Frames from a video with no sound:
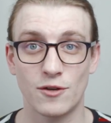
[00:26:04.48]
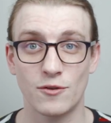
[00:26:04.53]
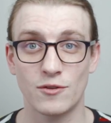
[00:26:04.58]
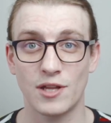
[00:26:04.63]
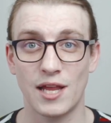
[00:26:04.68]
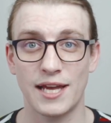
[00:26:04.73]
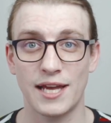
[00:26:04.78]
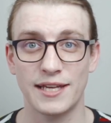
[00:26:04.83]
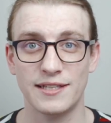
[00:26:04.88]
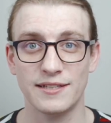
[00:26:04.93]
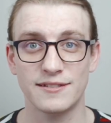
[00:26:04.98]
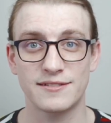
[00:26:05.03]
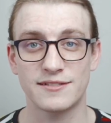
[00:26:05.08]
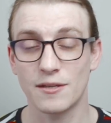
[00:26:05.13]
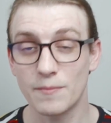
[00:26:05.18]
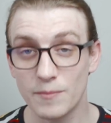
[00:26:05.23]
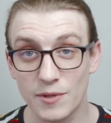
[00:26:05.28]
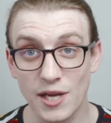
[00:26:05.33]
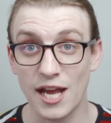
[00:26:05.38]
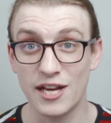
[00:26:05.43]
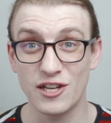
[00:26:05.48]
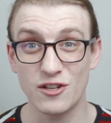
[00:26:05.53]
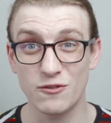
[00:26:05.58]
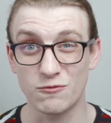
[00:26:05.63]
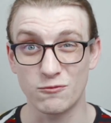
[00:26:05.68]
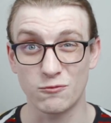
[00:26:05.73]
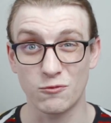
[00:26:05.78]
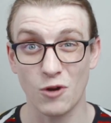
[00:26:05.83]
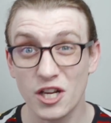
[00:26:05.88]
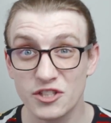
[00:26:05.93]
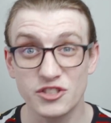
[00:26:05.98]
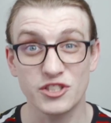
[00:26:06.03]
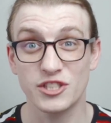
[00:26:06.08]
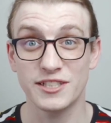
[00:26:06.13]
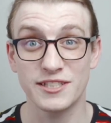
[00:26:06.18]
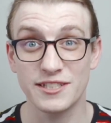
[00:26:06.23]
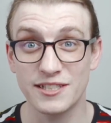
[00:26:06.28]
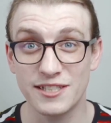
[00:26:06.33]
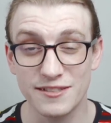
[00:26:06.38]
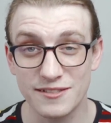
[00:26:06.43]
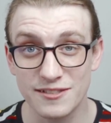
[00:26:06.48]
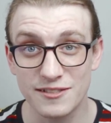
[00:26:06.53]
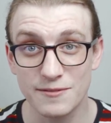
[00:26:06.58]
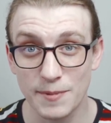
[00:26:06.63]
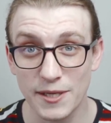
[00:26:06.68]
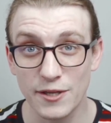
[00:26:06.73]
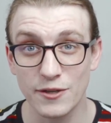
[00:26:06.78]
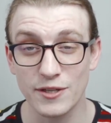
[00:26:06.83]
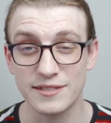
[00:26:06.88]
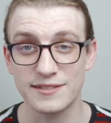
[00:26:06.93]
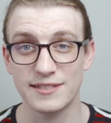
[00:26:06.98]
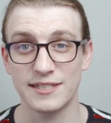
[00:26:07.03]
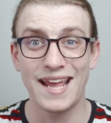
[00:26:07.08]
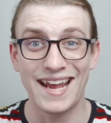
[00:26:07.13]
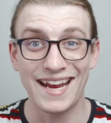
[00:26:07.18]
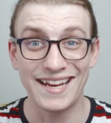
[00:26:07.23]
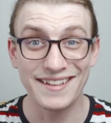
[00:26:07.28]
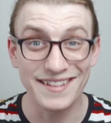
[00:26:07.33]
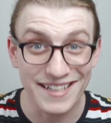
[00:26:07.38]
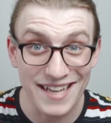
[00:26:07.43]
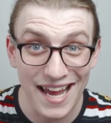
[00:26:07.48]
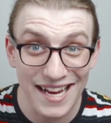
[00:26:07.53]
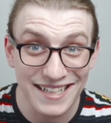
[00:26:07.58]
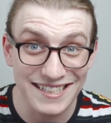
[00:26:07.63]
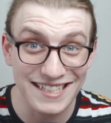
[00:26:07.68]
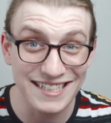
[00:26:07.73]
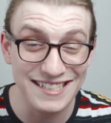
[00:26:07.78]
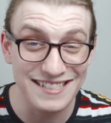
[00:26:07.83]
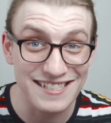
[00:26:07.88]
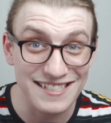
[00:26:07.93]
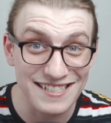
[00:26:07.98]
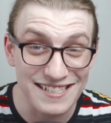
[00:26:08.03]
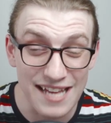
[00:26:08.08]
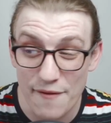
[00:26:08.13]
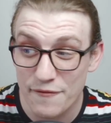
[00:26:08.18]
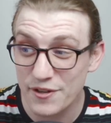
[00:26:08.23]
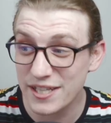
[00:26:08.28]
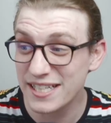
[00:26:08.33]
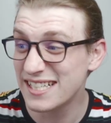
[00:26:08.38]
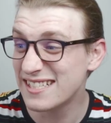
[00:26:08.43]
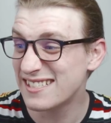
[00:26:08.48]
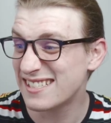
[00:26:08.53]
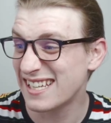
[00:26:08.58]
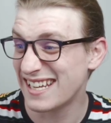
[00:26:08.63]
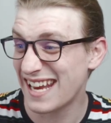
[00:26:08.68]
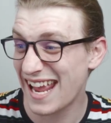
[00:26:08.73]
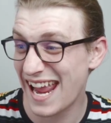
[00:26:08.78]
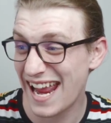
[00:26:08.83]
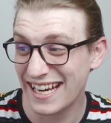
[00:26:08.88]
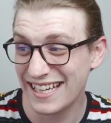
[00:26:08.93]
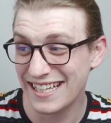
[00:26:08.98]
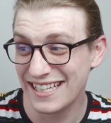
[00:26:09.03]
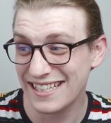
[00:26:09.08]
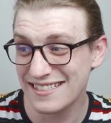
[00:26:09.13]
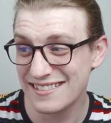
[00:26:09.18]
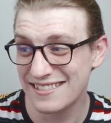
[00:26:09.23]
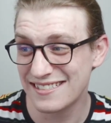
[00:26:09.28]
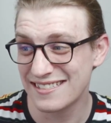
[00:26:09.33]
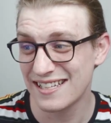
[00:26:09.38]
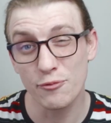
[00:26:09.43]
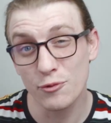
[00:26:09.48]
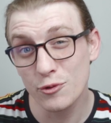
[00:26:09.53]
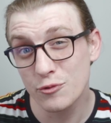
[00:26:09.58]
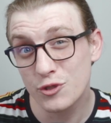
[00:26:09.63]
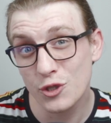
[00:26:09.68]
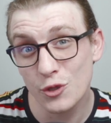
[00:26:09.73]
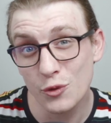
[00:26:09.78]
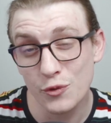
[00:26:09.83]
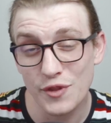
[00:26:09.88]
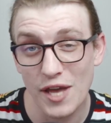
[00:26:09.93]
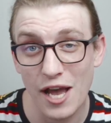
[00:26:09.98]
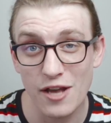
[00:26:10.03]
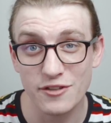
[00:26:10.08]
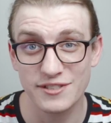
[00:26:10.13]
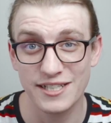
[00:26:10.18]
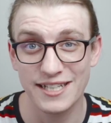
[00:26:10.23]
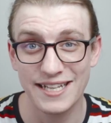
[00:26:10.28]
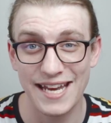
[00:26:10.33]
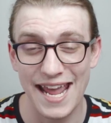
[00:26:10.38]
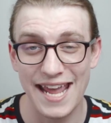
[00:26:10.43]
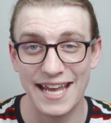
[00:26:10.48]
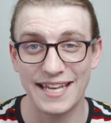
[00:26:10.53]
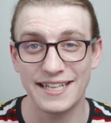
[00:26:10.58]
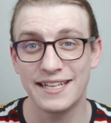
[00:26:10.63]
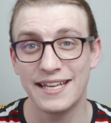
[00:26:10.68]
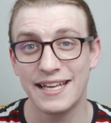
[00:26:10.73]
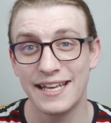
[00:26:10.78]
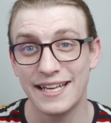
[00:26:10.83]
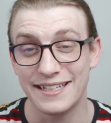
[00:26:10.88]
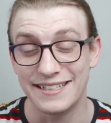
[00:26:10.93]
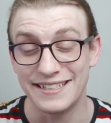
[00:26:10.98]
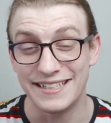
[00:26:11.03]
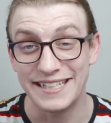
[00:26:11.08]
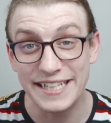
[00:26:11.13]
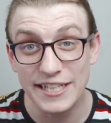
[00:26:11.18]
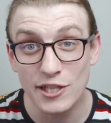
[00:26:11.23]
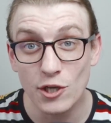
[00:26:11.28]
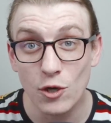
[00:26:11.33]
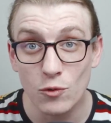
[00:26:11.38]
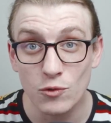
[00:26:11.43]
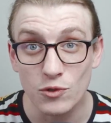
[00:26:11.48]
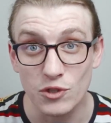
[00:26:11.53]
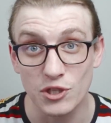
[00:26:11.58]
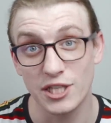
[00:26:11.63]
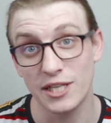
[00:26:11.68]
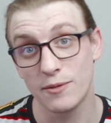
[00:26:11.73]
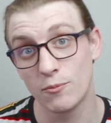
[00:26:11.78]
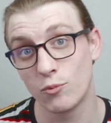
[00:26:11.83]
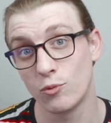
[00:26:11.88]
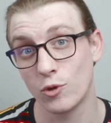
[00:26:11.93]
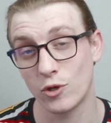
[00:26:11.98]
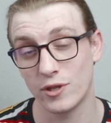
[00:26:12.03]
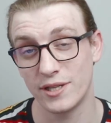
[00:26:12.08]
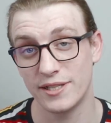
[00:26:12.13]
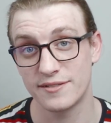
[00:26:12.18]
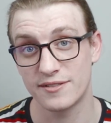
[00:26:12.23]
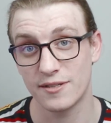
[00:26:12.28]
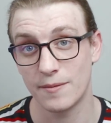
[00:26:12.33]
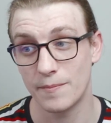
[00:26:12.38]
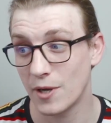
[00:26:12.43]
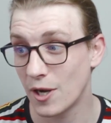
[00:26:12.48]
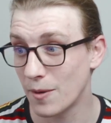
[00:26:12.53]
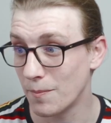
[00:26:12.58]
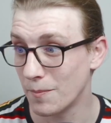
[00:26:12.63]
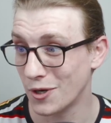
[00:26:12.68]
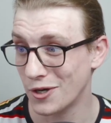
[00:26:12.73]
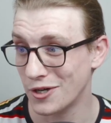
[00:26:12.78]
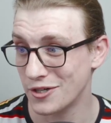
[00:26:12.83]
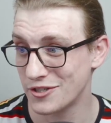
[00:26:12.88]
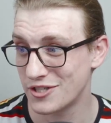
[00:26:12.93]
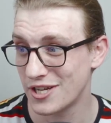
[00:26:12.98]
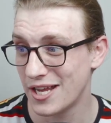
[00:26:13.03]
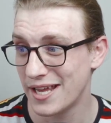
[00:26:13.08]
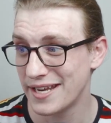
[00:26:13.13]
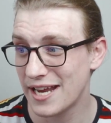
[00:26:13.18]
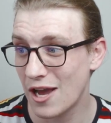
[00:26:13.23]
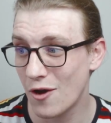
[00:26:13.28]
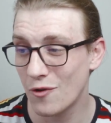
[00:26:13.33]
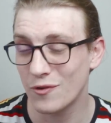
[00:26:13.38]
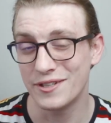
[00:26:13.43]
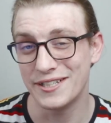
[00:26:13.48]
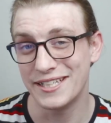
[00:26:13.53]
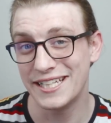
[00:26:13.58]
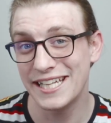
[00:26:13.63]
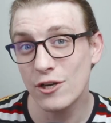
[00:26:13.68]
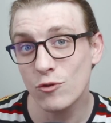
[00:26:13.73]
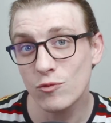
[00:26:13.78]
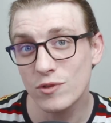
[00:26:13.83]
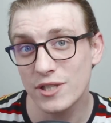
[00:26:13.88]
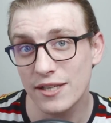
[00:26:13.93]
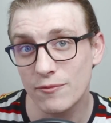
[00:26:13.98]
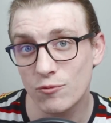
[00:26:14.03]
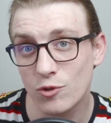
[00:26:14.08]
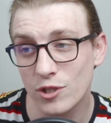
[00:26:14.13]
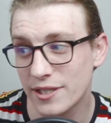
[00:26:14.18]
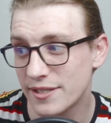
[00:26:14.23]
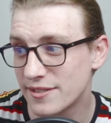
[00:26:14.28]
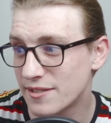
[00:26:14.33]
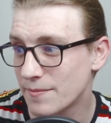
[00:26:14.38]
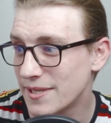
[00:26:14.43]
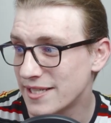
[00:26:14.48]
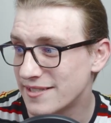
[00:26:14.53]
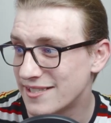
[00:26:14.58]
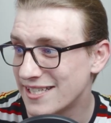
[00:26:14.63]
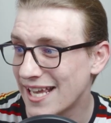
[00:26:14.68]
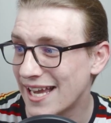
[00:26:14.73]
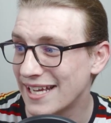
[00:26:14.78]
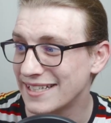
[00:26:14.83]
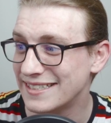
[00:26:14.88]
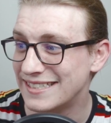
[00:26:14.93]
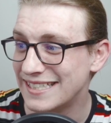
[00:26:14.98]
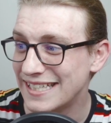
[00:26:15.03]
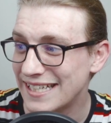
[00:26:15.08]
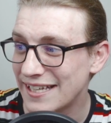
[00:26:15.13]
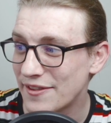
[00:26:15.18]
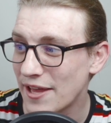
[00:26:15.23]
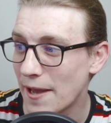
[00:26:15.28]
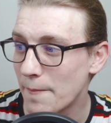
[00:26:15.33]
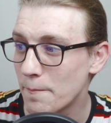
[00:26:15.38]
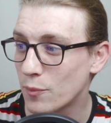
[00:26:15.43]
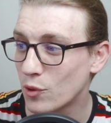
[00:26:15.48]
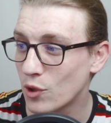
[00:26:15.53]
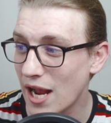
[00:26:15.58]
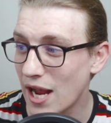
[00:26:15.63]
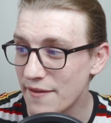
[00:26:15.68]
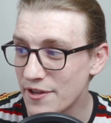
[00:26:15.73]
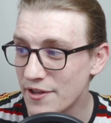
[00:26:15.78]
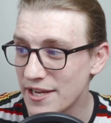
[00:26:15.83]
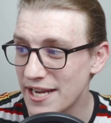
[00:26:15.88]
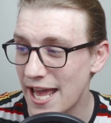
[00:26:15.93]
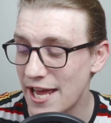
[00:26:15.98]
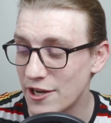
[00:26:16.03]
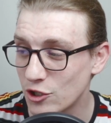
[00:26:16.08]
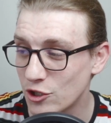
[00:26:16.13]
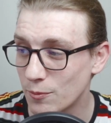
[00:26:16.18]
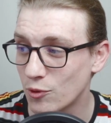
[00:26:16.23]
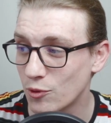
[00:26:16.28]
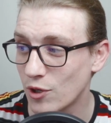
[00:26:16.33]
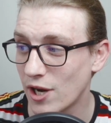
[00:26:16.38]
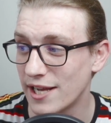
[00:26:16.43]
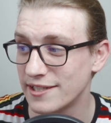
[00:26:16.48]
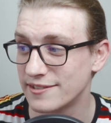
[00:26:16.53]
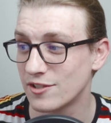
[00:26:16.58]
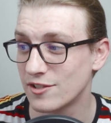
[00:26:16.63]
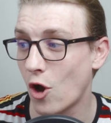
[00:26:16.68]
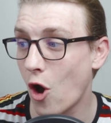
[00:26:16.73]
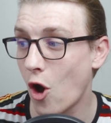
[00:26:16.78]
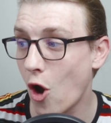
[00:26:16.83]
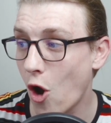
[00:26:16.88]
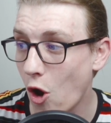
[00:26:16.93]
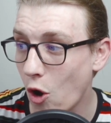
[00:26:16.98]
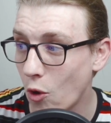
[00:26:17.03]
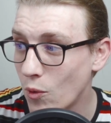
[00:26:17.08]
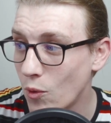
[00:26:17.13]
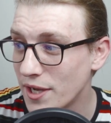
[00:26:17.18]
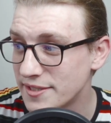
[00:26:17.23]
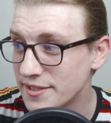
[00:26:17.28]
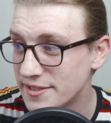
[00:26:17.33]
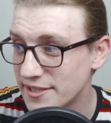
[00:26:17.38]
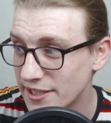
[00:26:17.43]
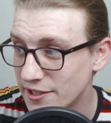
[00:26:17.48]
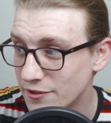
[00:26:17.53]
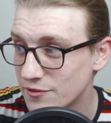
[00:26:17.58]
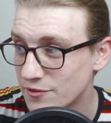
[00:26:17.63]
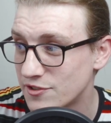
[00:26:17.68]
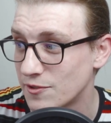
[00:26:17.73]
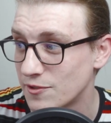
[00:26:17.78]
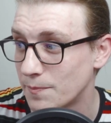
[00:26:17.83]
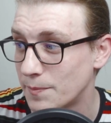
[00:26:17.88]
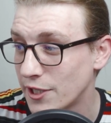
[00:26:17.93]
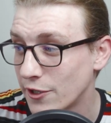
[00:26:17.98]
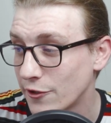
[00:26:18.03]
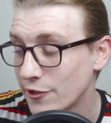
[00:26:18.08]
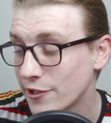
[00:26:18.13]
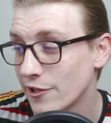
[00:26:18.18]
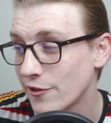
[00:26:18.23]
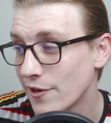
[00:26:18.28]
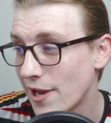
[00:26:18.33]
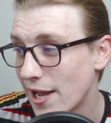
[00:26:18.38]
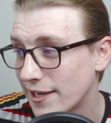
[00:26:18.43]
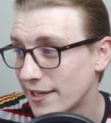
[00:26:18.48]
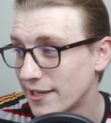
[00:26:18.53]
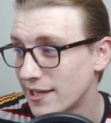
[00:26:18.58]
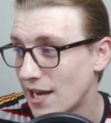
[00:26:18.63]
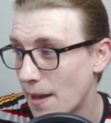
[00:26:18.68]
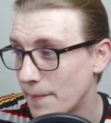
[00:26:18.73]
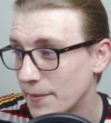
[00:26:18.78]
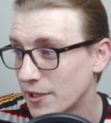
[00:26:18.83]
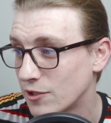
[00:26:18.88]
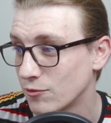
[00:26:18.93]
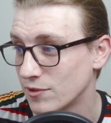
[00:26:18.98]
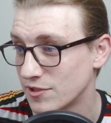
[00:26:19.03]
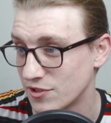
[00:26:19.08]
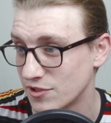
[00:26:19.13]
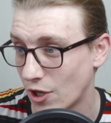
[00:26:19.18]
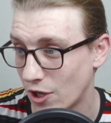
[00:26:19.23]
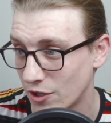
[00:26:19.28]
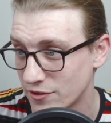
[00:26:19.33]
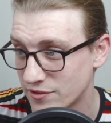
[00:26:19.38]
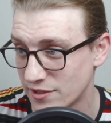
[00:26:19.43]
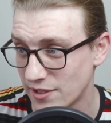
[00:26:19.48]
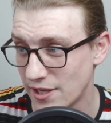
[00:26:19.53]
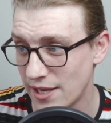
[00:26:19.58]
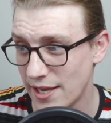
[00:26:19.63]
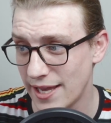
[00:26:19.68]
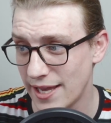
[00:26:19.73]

don't like is some kind of Russian conspiracy. In the 1970s and 80s through 2008, neoliberalism emerged. Now, neoliberalism is the idea that private enterprise always yields superior economic results,